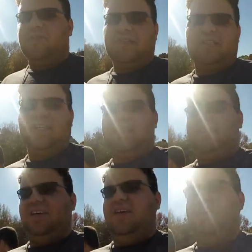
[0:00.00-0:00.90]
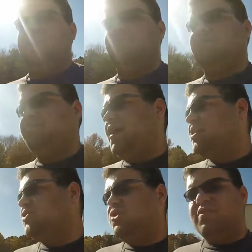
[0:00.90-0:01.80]
360 and
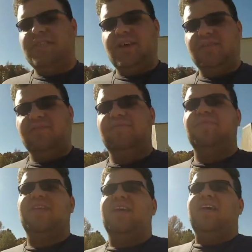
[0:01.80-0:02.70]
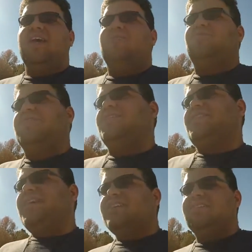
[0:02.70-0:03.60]
PS2 and stuff. What
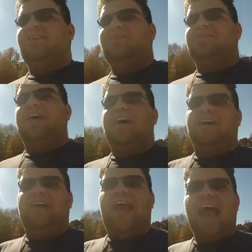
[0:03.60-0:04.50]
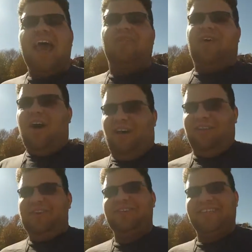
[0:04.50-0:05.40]
stinks though is I already have
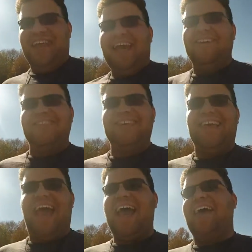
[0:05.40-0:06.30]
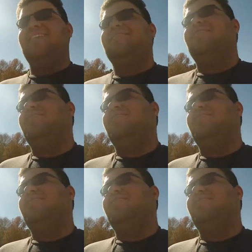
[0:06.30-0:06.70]
all those games he had,